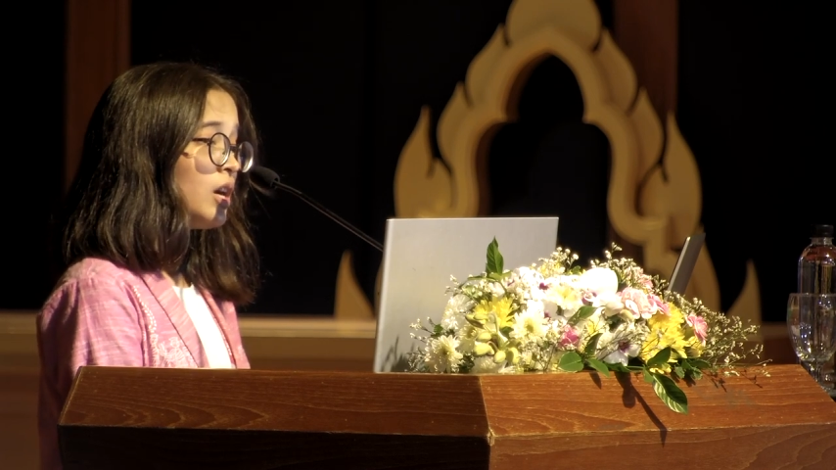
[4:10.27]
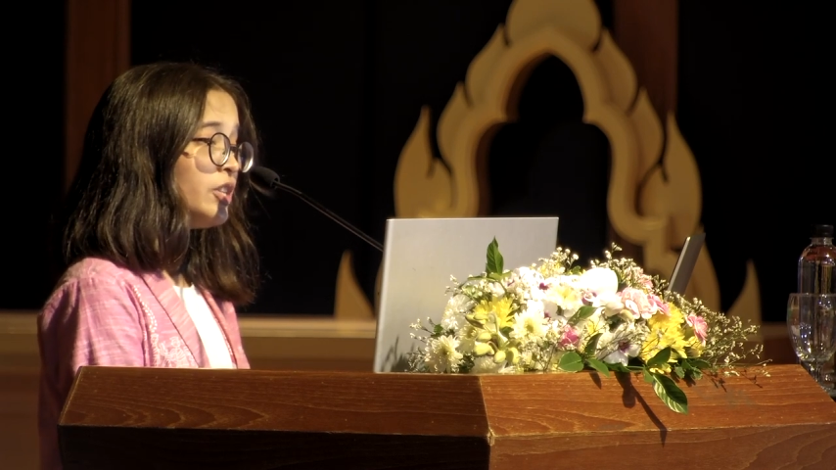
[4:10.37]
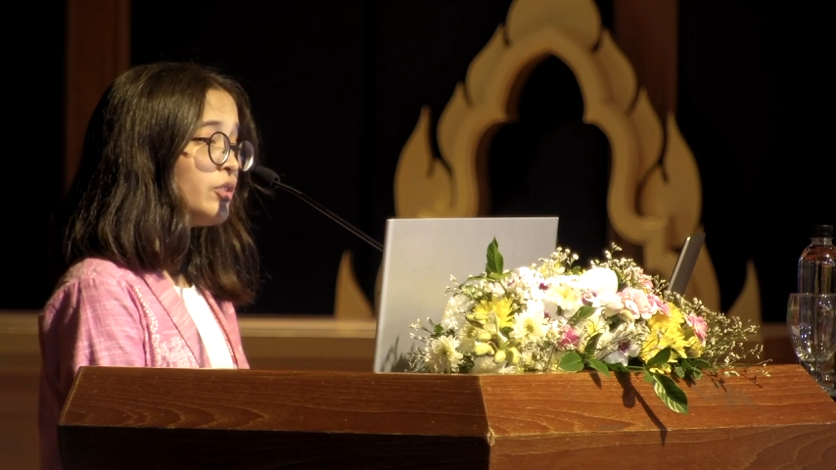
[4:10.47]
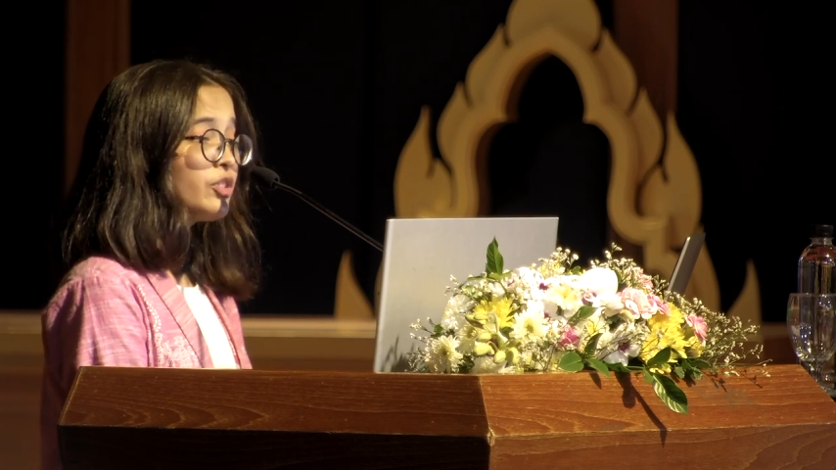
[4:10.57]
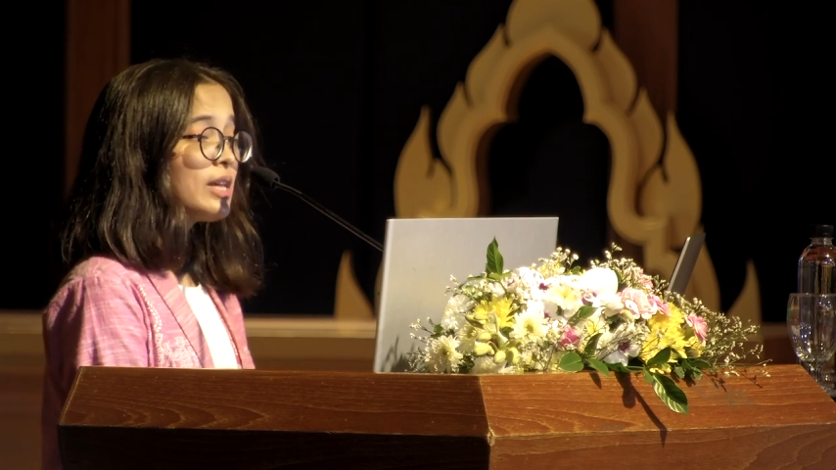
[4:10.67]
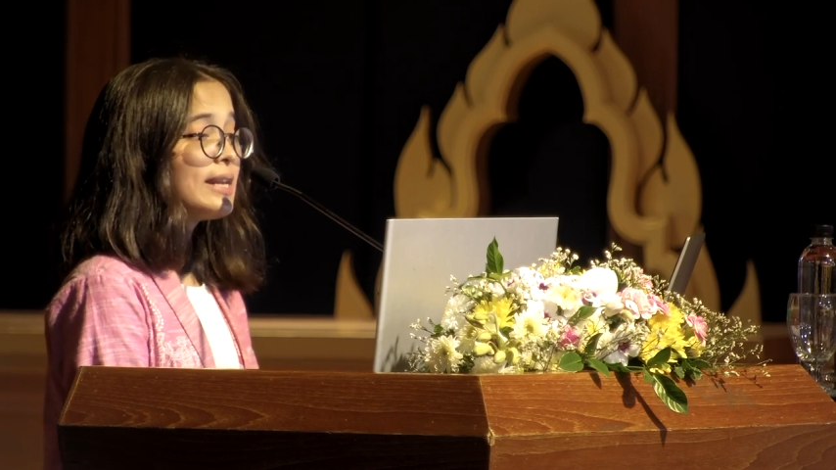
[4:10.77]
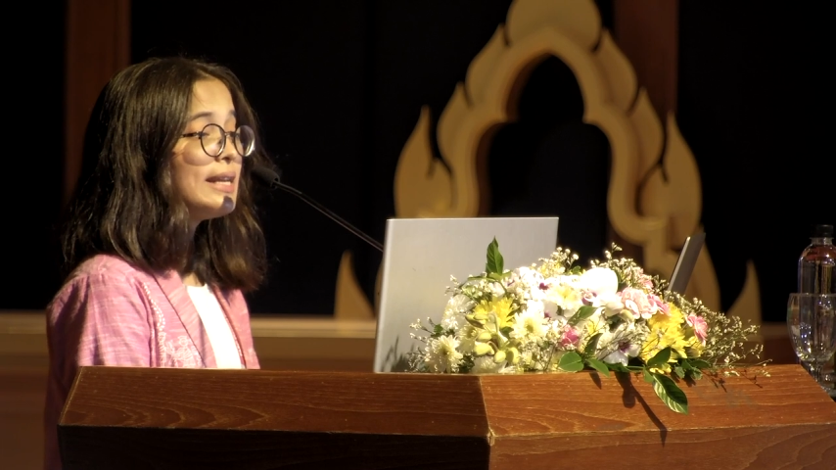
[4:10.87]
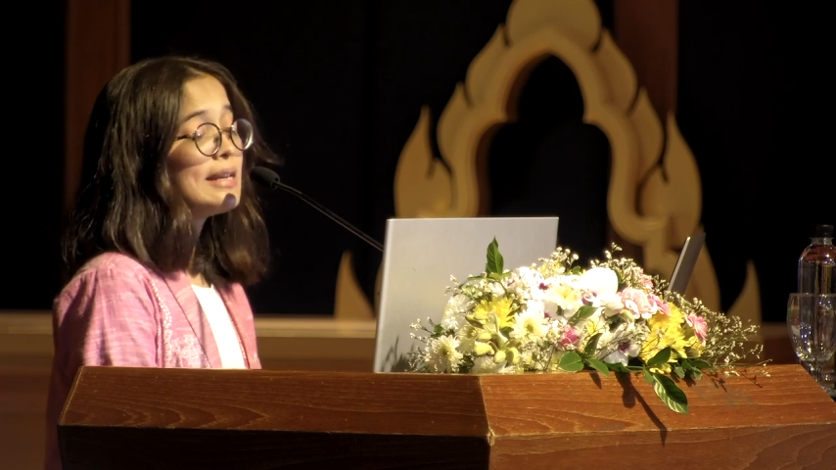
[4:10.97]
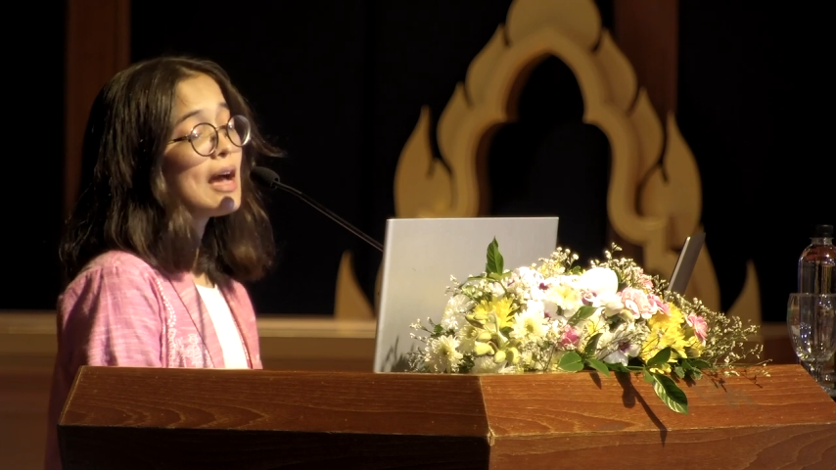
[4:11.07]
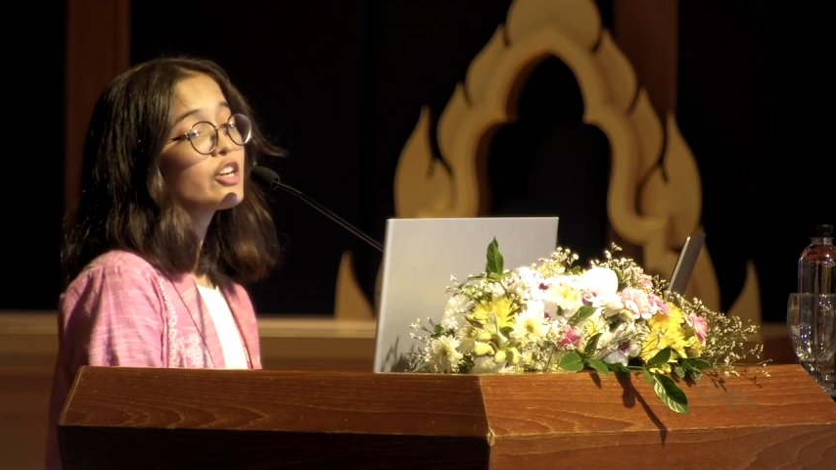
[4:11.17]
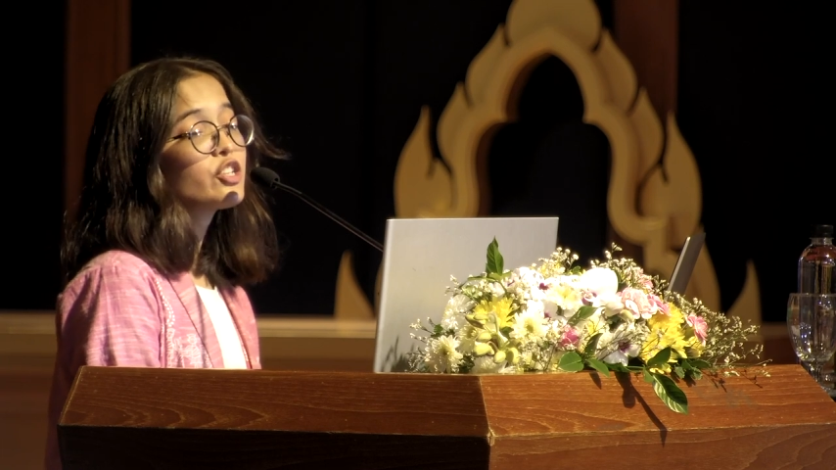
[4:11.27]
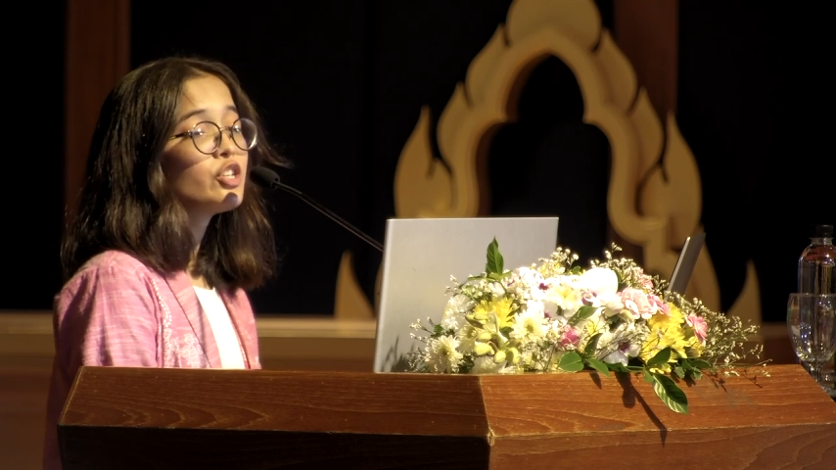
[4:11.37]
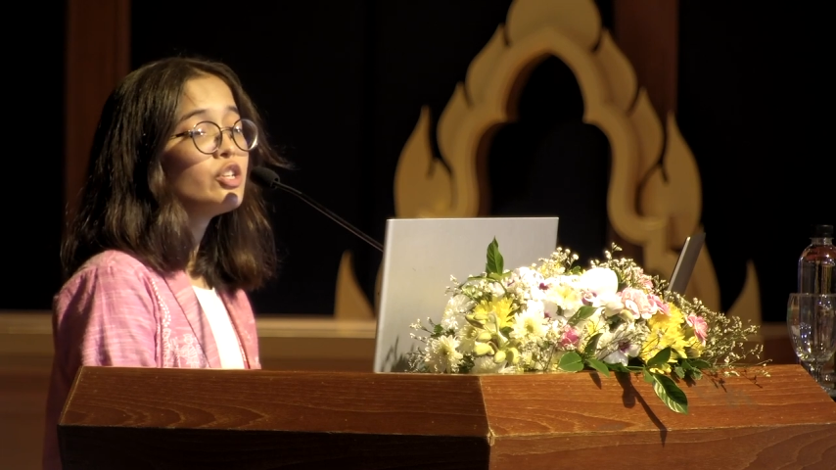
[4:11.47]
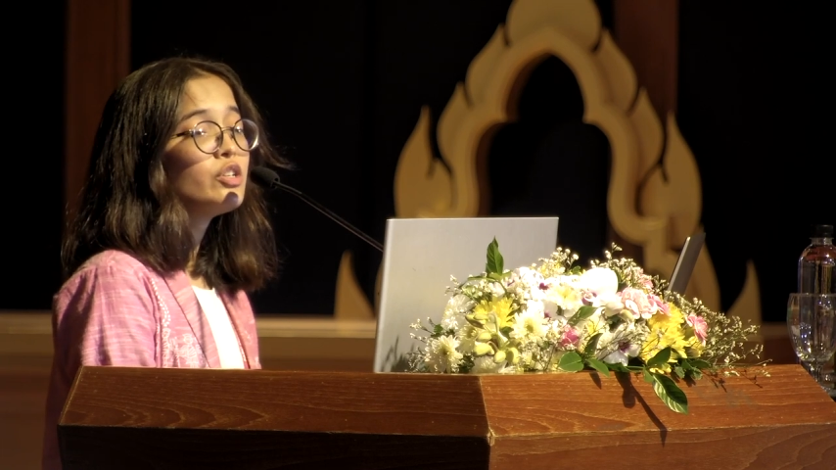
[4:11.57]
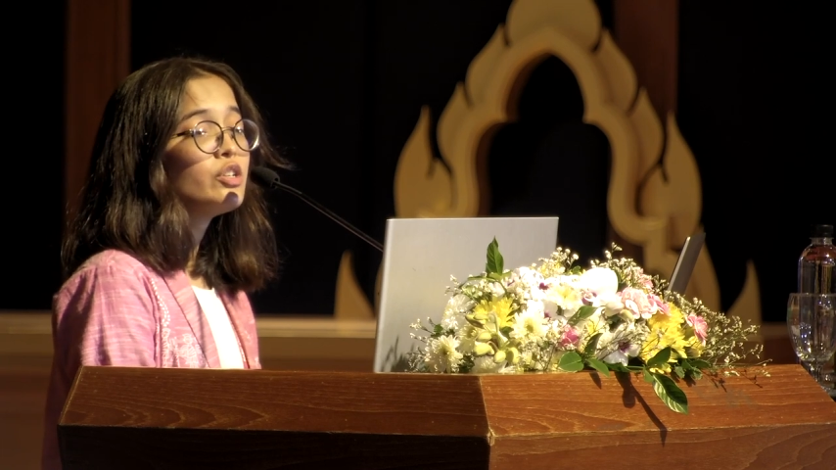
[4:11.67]
due to their
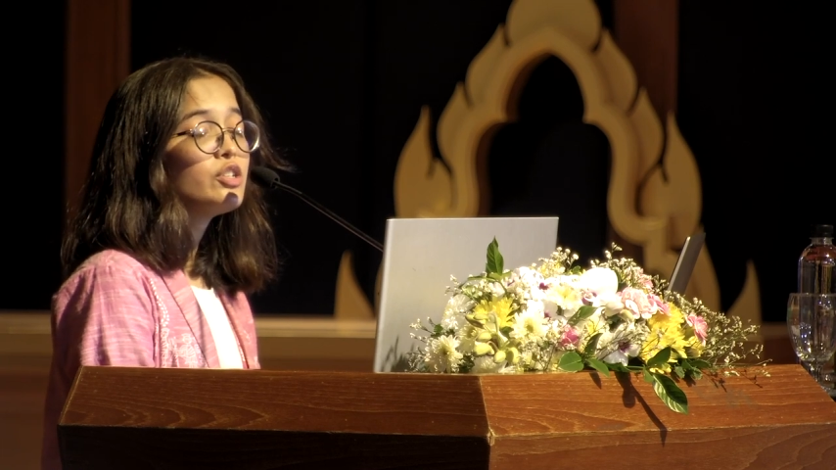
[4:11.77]
inaction